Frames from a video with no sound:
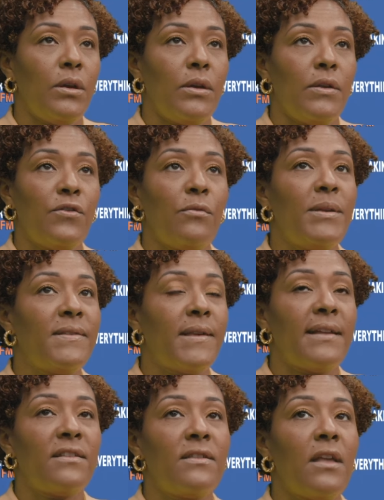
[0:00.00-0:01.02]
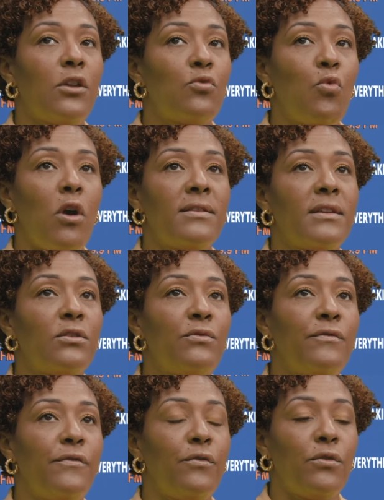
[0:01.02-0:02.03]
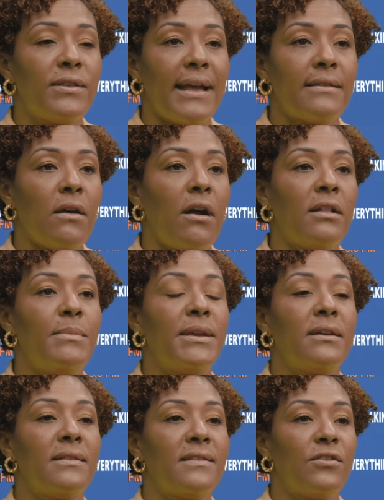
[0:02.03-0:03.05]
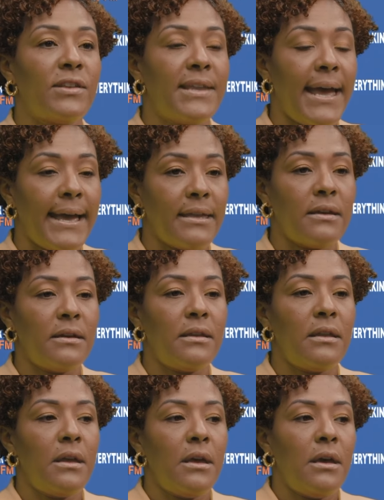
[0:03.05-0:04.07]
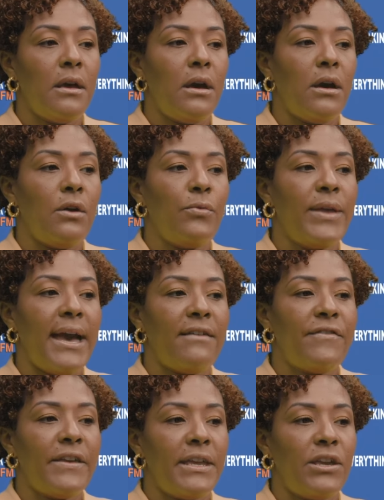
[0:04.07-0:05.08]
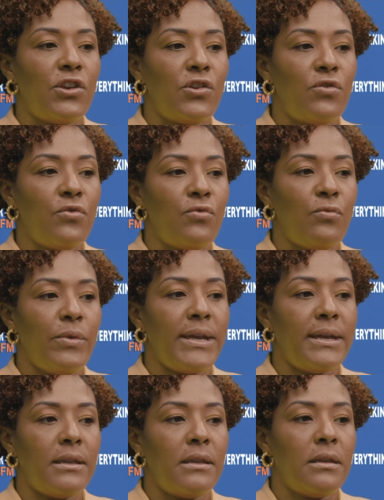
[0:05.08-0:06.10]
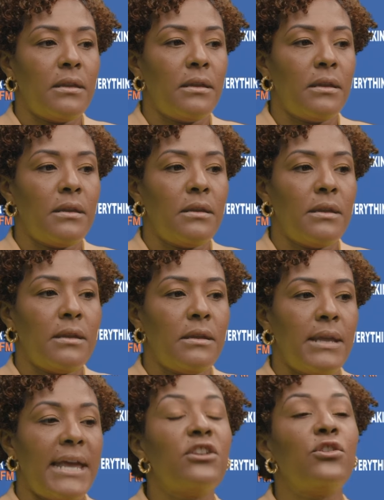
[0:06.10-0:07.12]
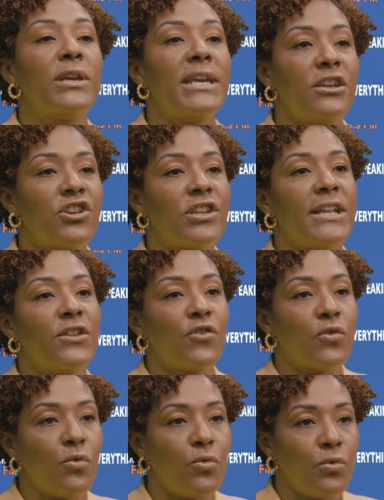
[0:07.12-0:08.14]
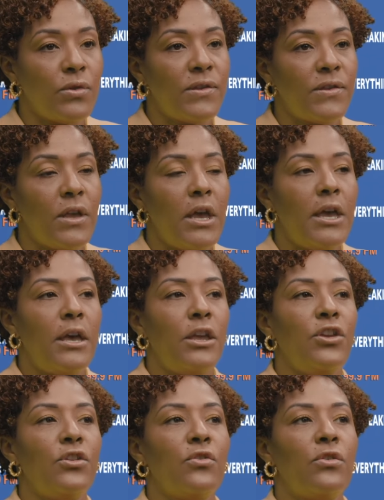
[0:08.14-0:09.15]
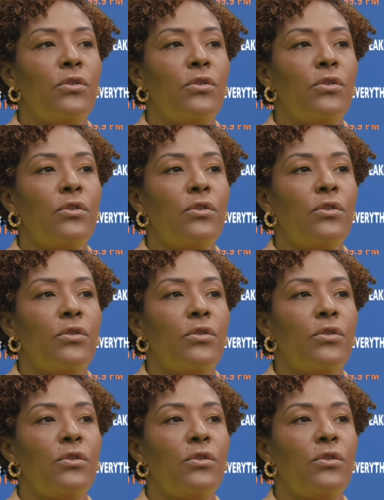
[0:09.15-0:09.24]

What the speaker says: So besides not wanting to vote at all because they're tired, we have an issue with education and schools. Yeah. You know,